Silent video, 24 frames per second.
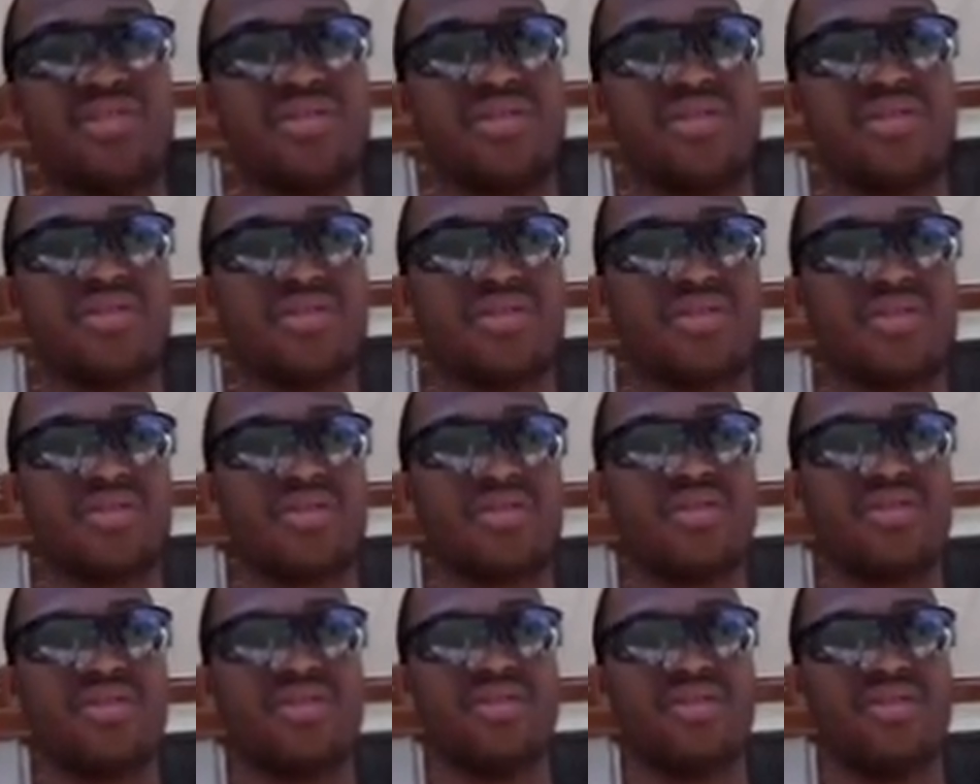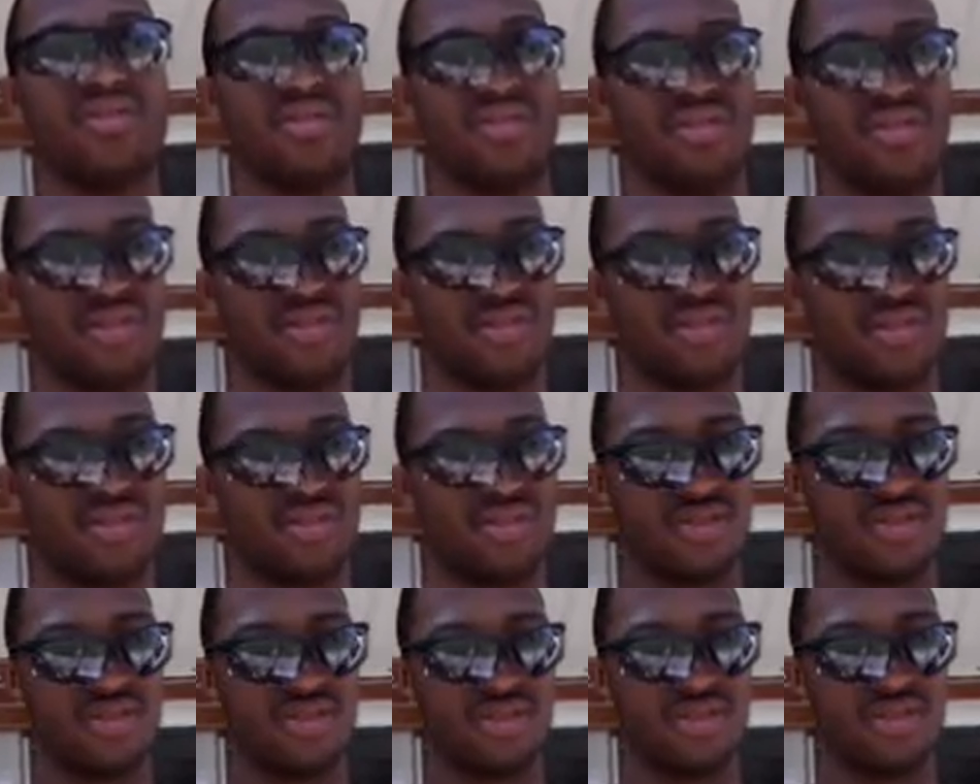
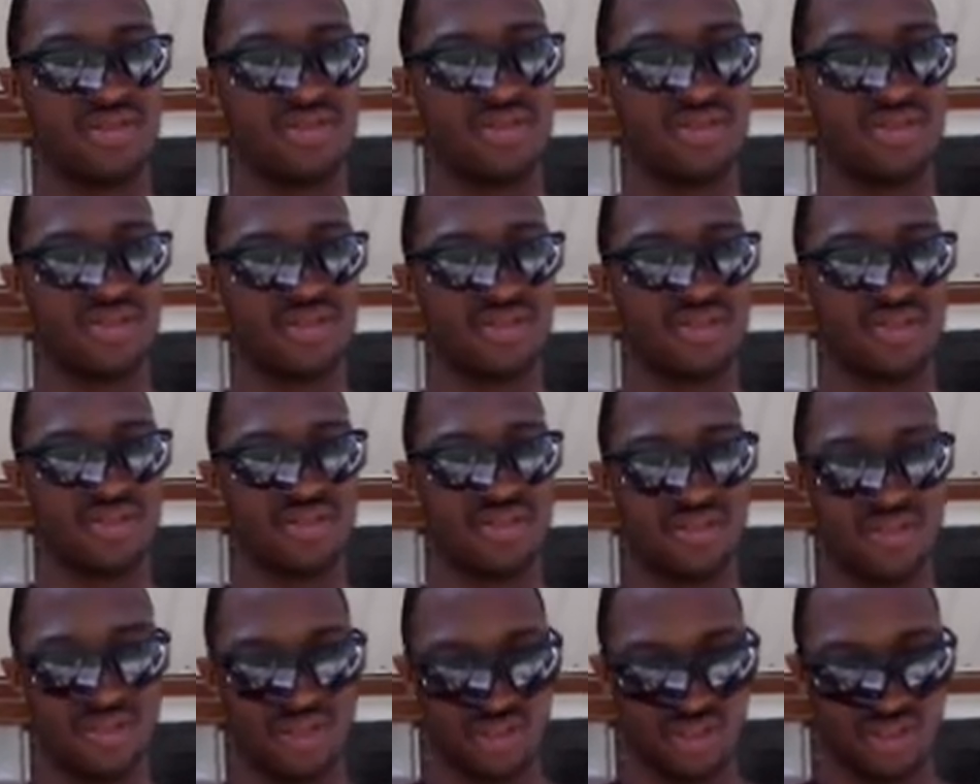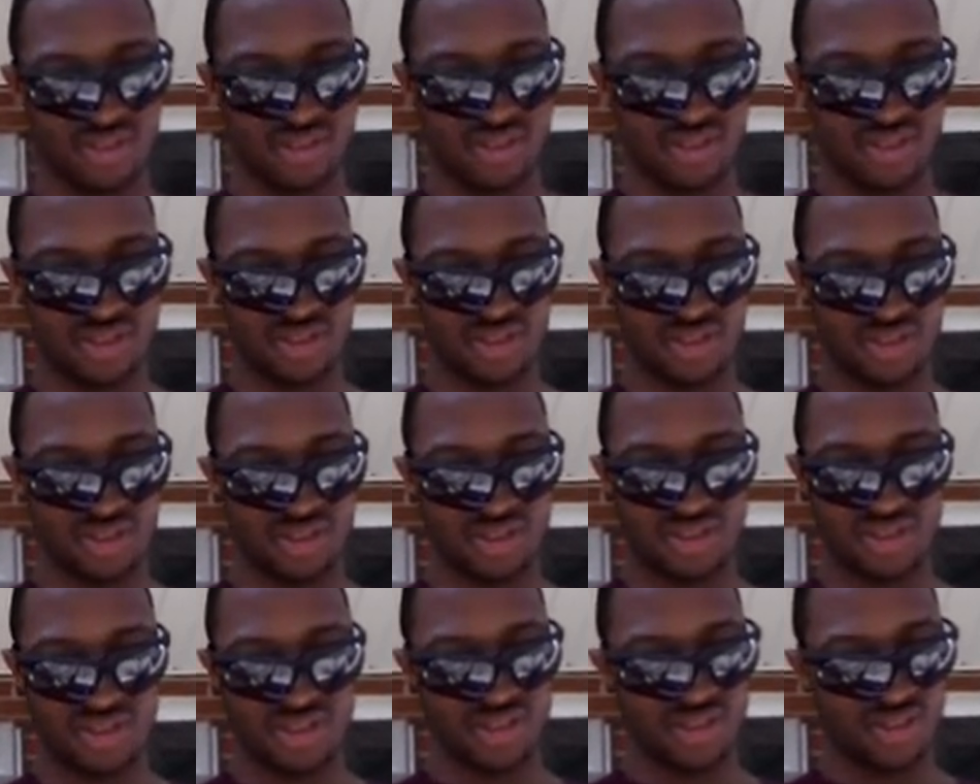
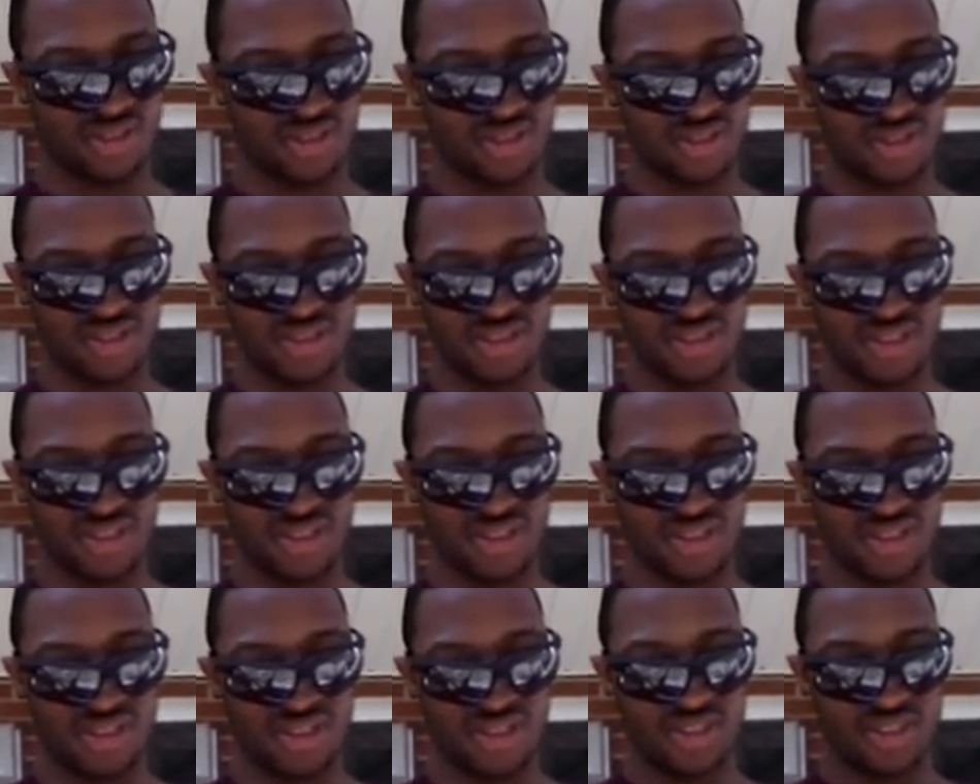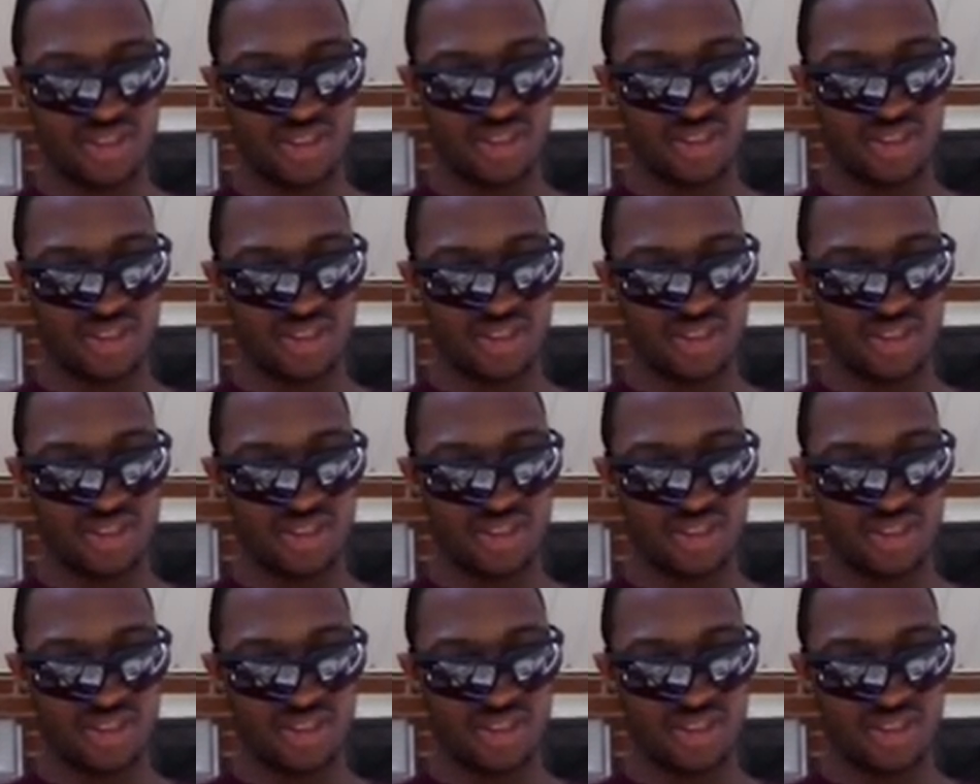Nobody speaks.